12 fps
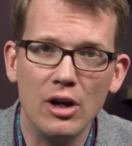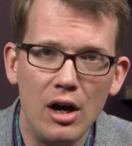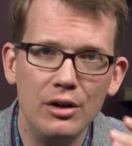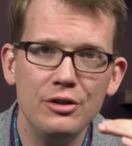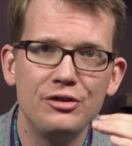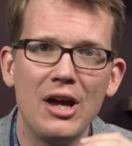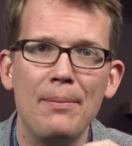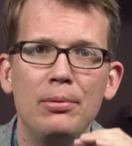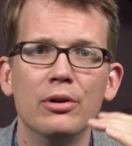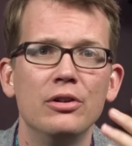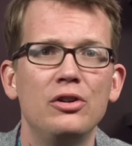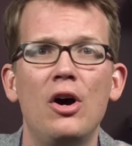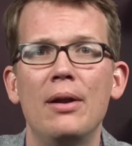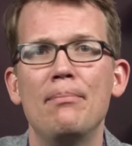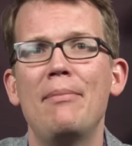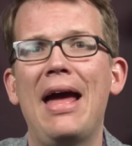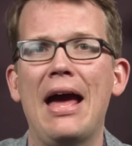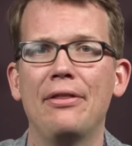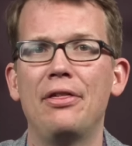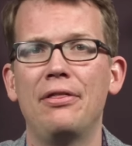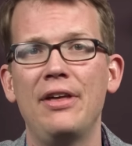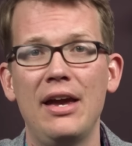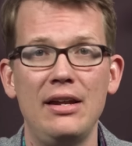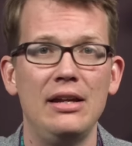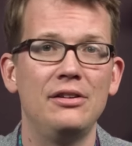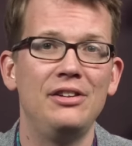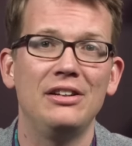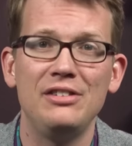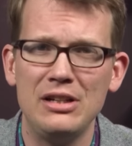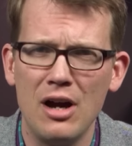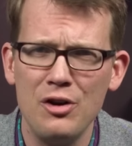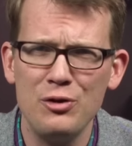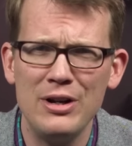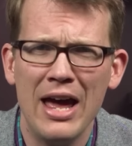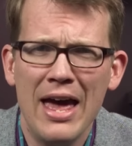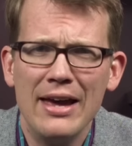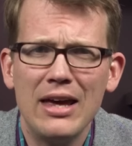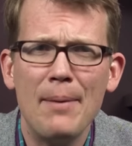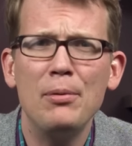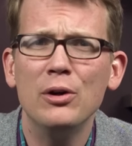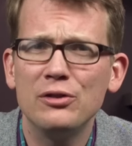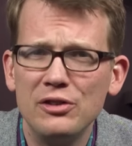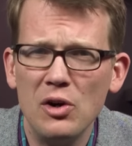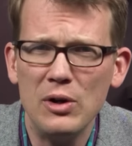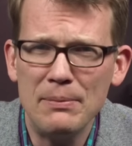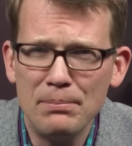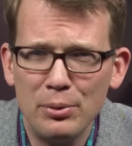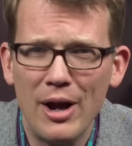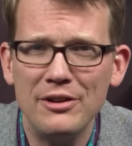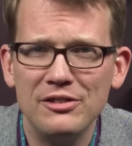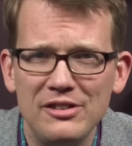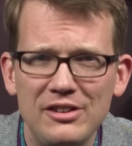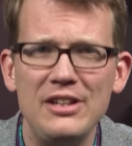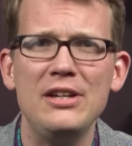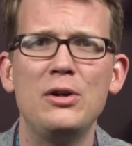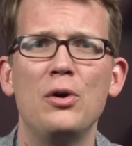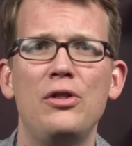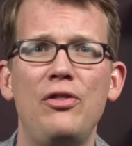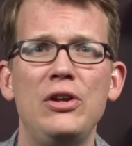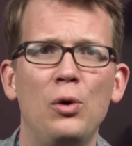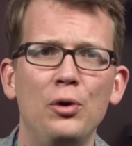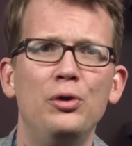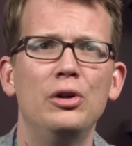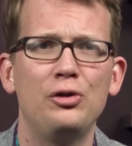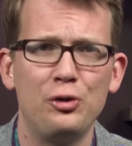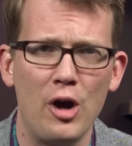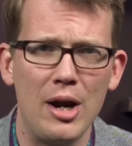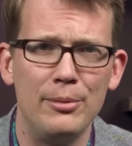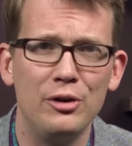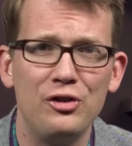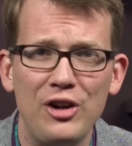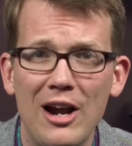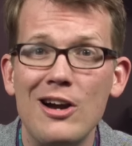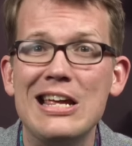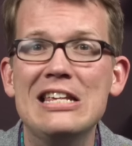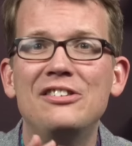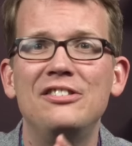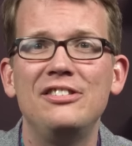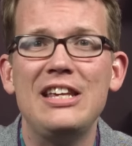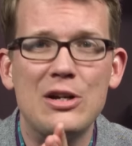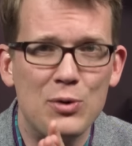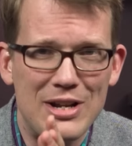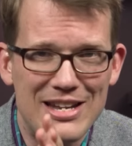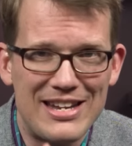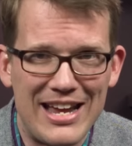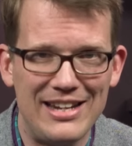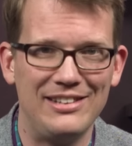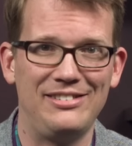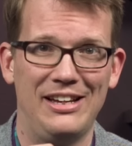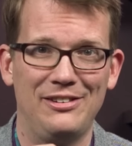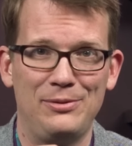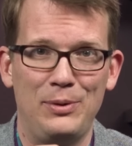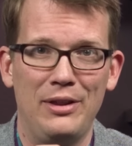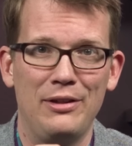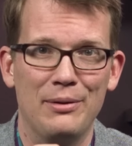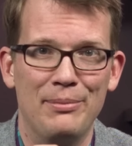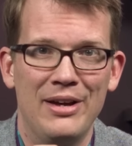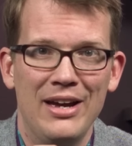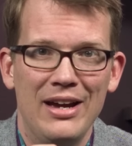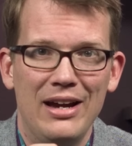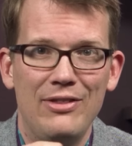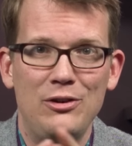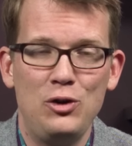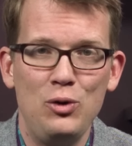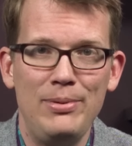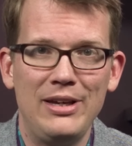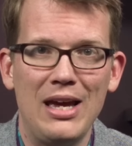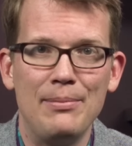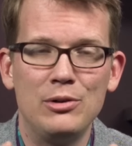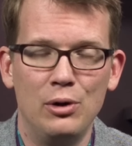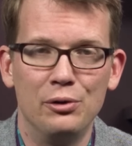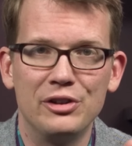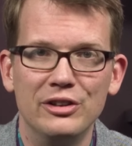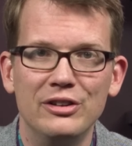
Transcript: college, Kepler taught math. Then, in sixteen hundred, Kepler so impressed Tycho that the older astronomer shared his secret datasets with him, and the two became close